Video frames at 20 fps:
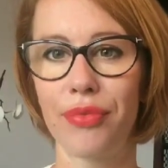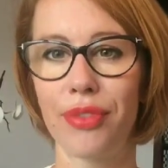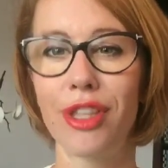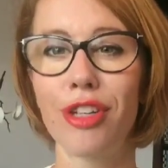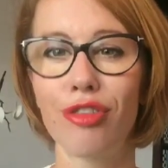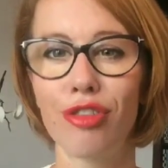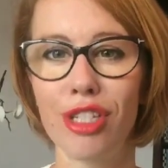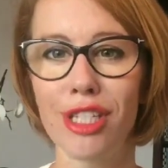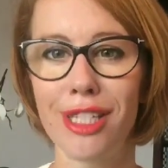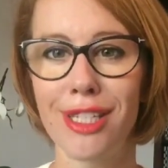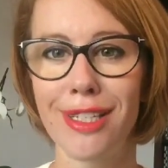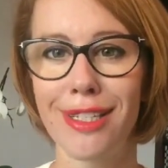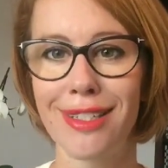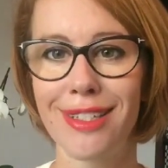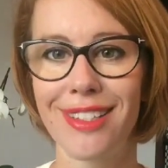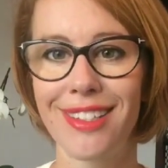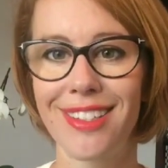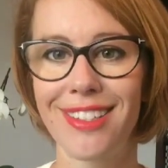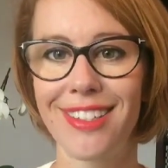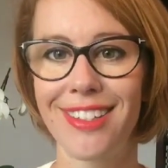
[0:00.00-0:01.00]
the
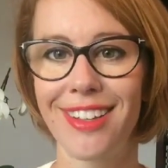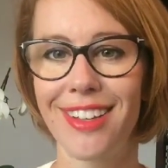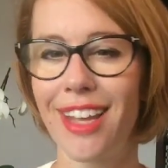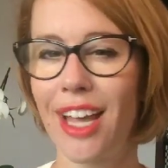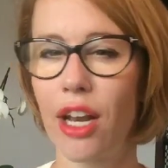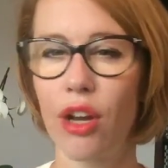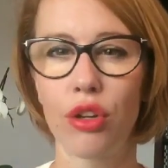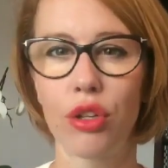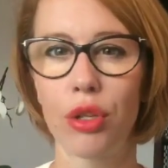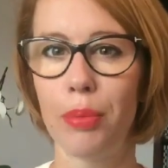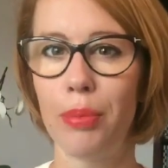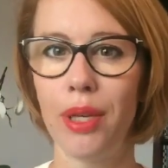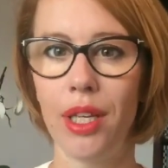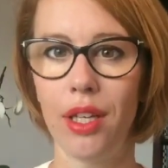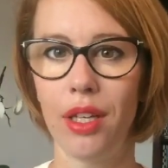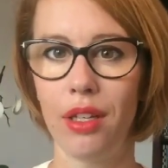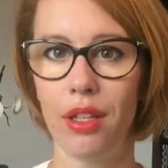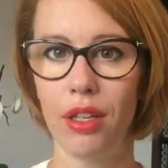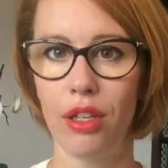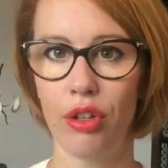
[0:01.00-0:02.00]
reasons cannot
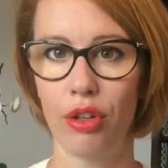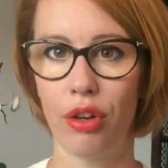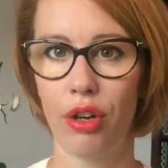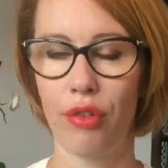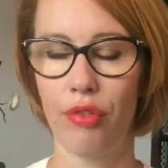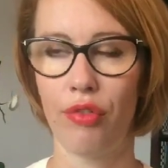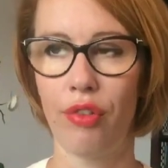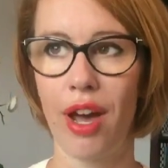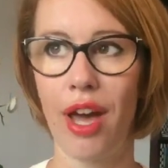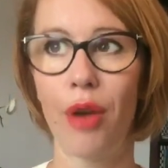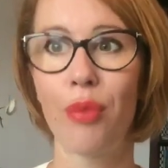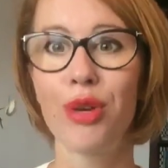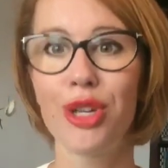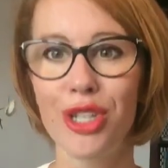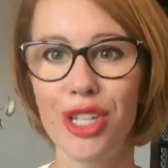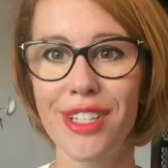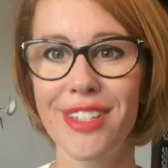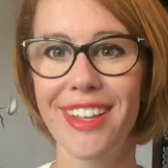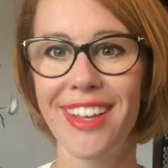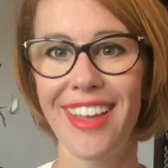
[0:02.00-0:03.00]
be unified,
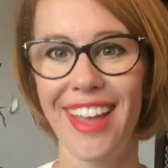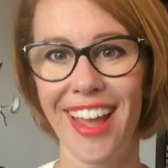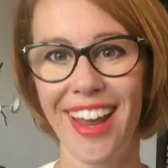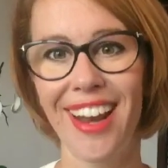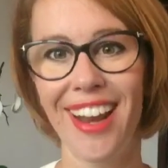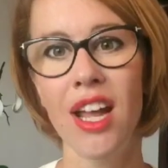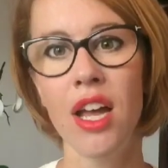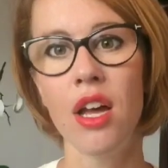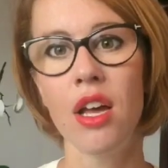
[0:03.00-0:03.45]
which is again